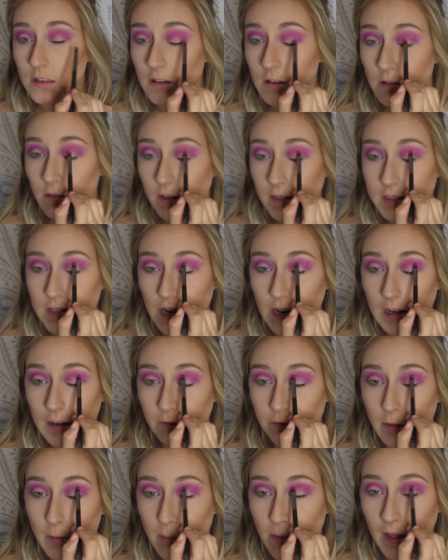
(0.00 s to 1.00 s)
So that's kind
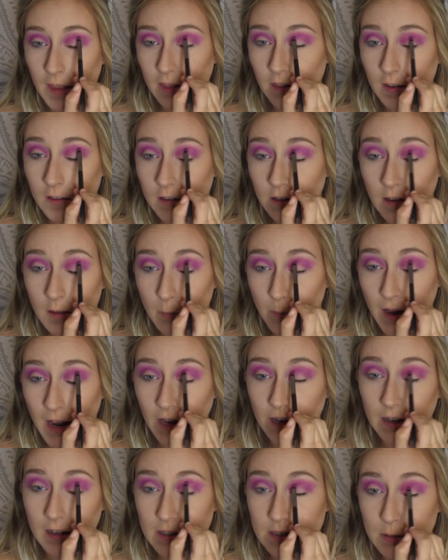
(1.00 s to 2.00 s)
of the method to the
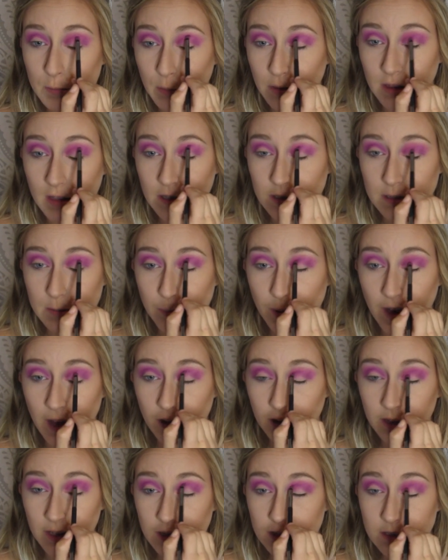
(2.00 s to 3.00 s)
madness with this
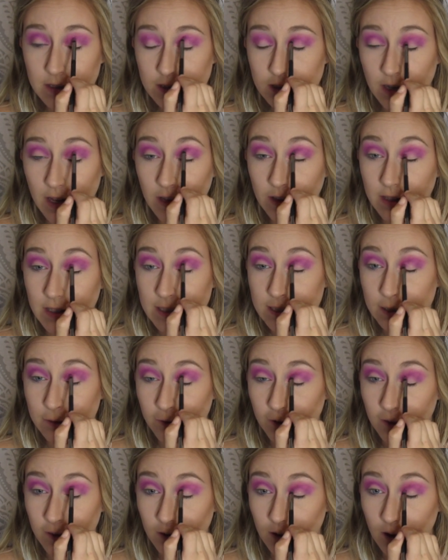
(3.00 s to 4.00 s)
palette, at least
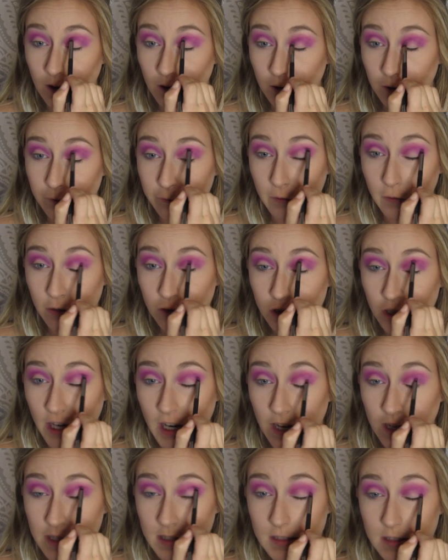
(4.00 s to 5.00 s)
for the colorful
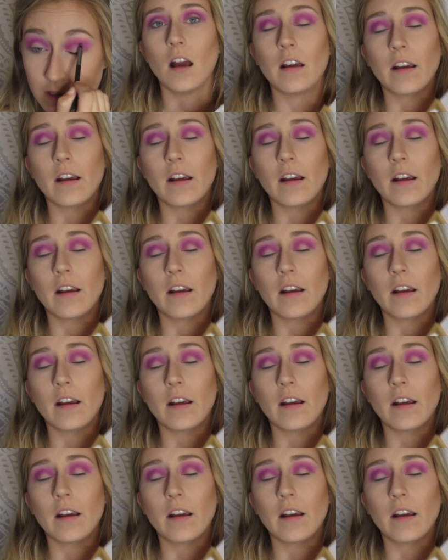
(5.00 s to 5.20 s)
shades.